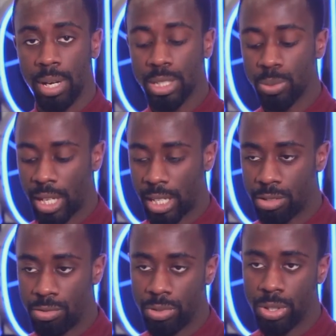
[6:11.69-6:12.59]
And that's when I had
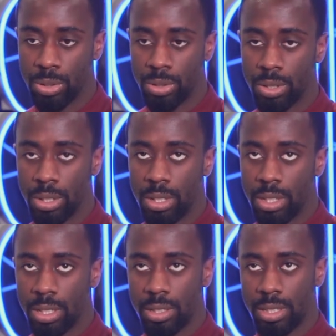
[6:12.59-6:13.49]
a real,
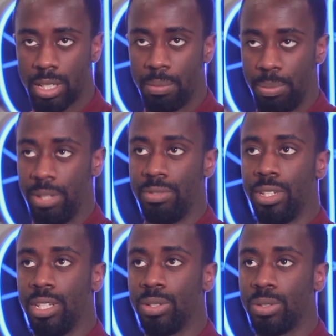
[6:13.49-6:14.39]
let's say,
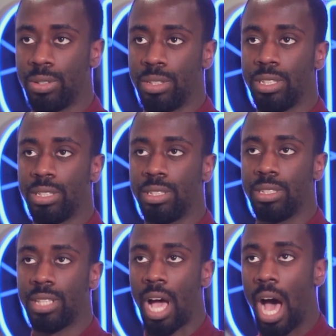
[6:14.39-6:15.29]
epiphany or this
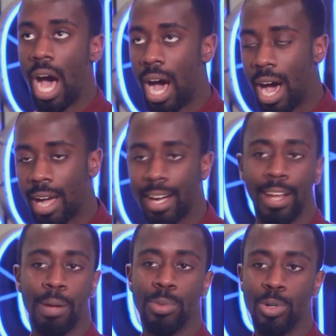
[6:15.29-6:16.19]
that aha
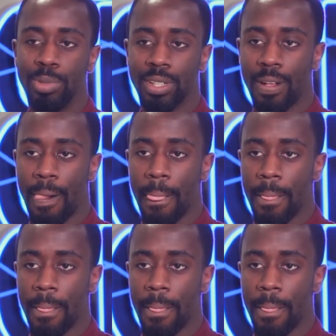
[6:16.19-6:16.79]
kind of moment